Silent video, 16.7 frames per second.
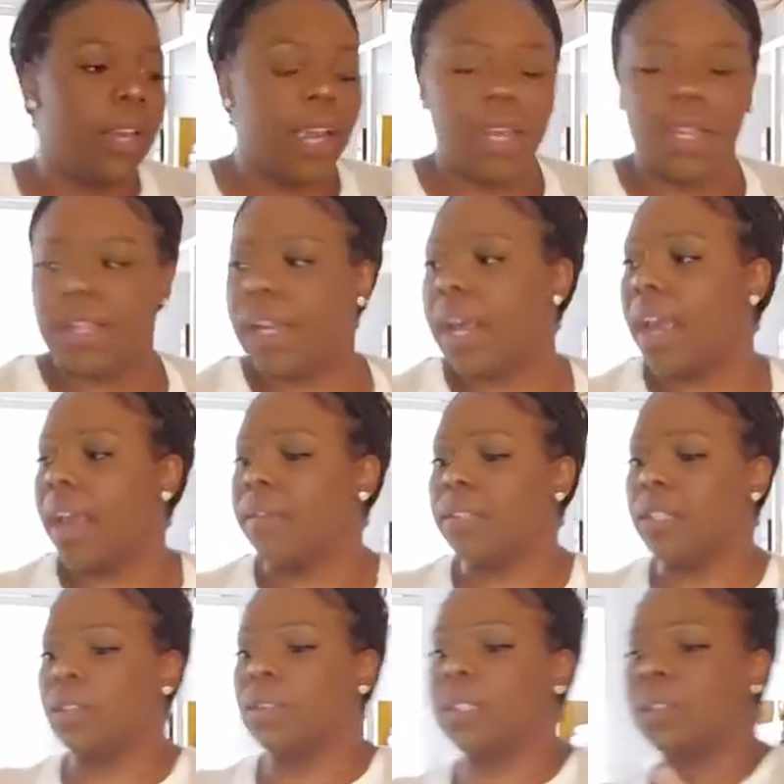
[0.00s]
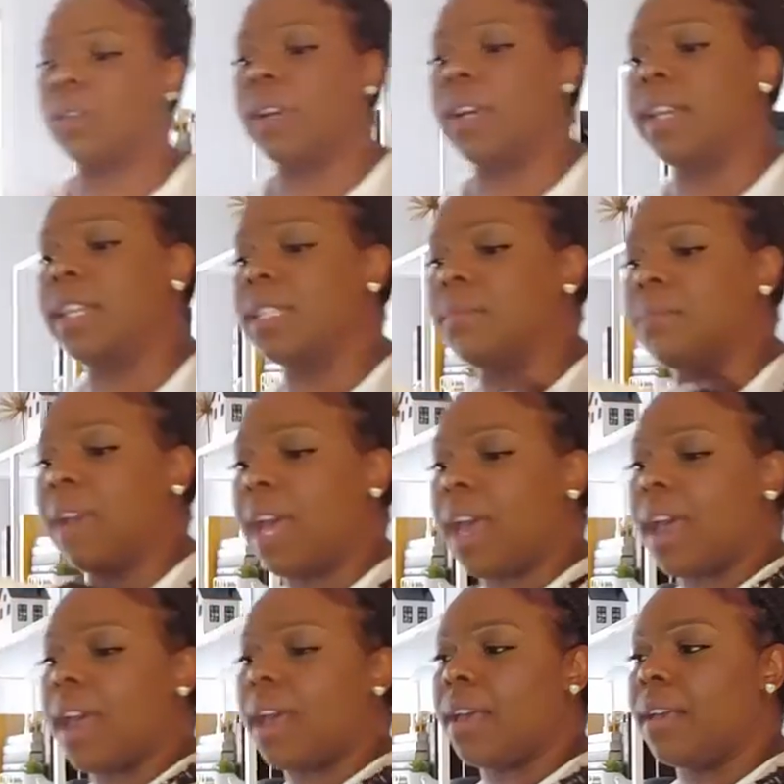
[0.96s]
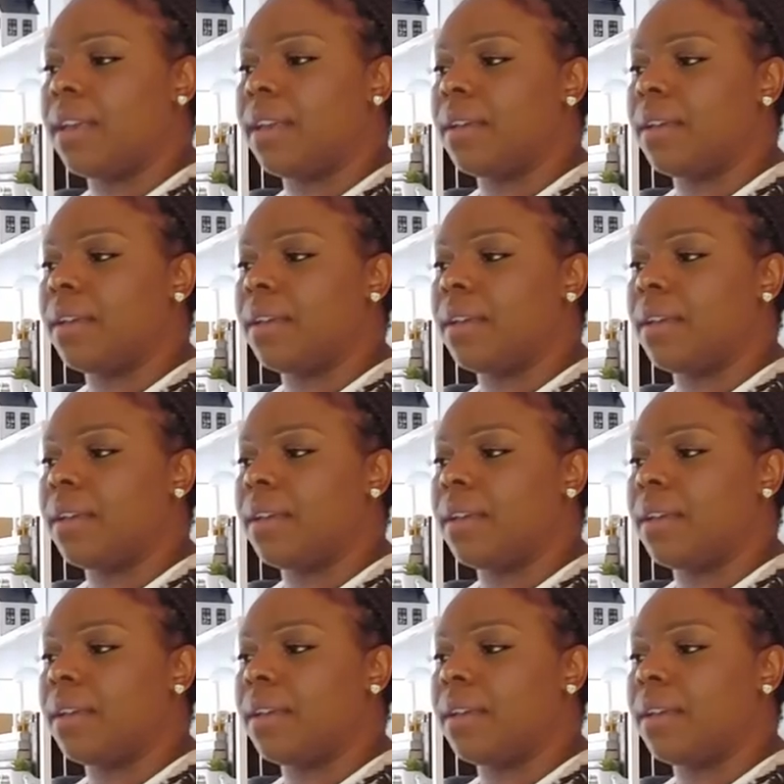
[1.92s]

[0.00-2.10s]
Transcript: And then I have two screens, my